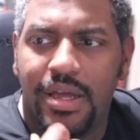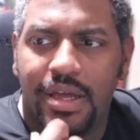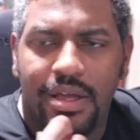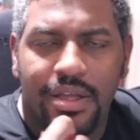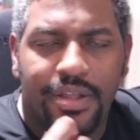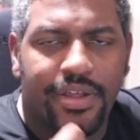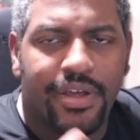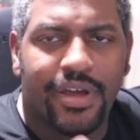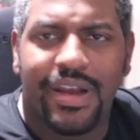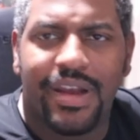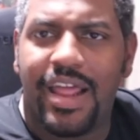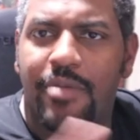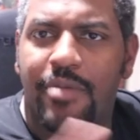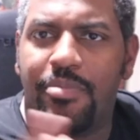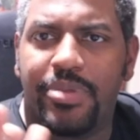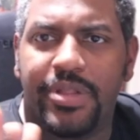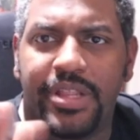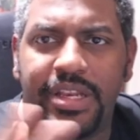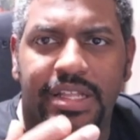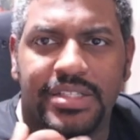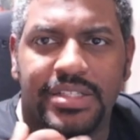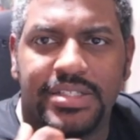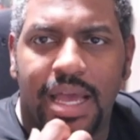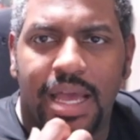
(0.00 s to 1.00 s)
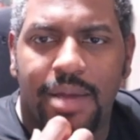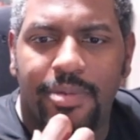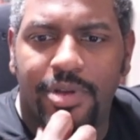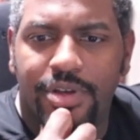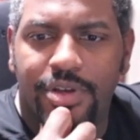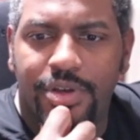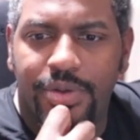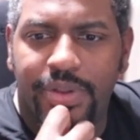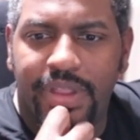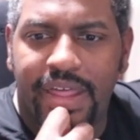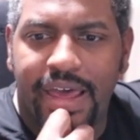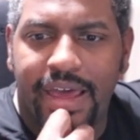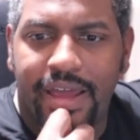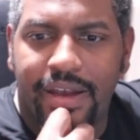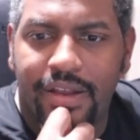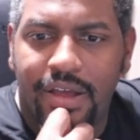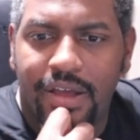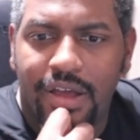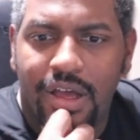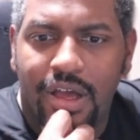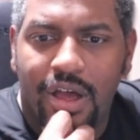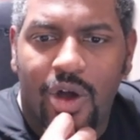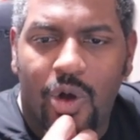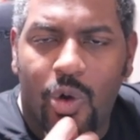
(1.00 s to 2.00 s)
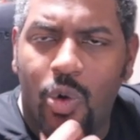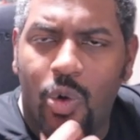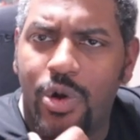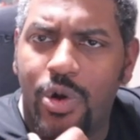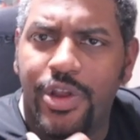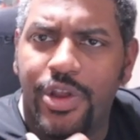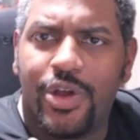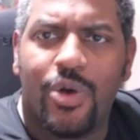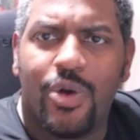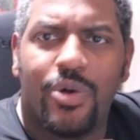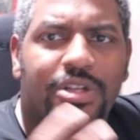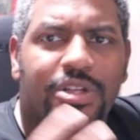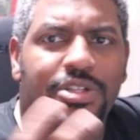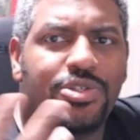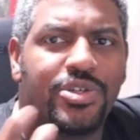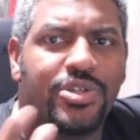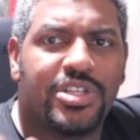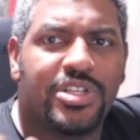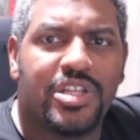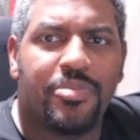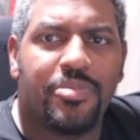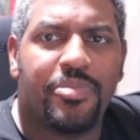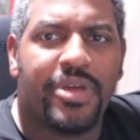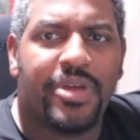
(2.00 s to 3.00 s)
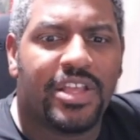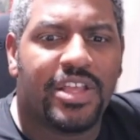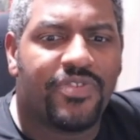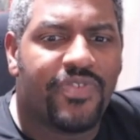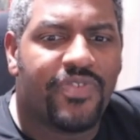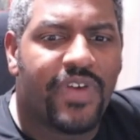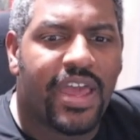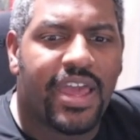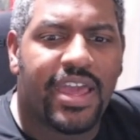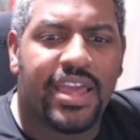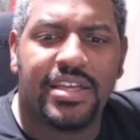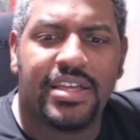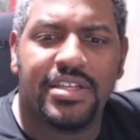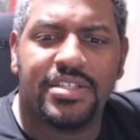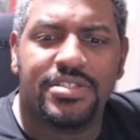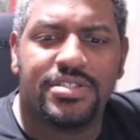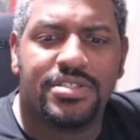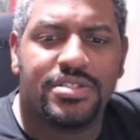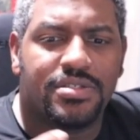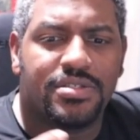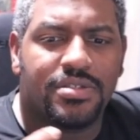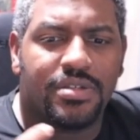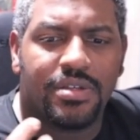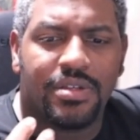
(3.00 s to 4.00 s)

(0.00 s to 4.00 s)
You're gonna have plenty of time to do that. Or you're going into a DPS phase.